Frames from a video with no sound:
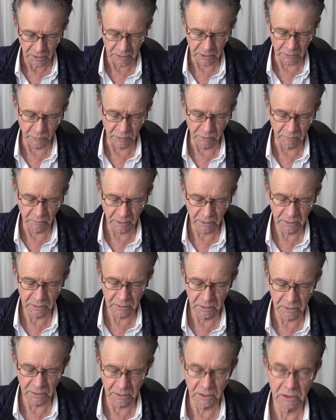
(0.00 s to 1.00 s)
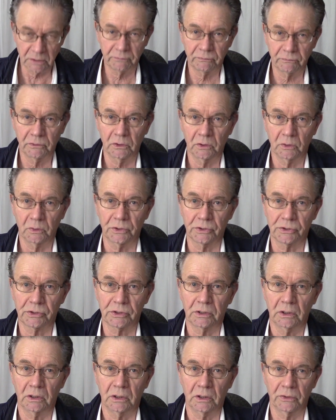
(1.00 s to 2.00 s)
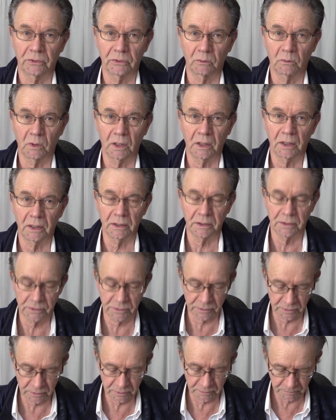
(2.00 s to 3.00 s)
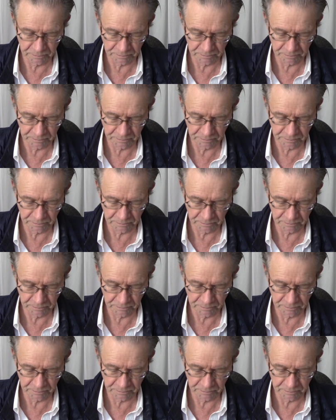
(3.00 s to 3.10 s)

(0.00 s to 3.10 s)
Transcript: that we might not have noticed otherwise.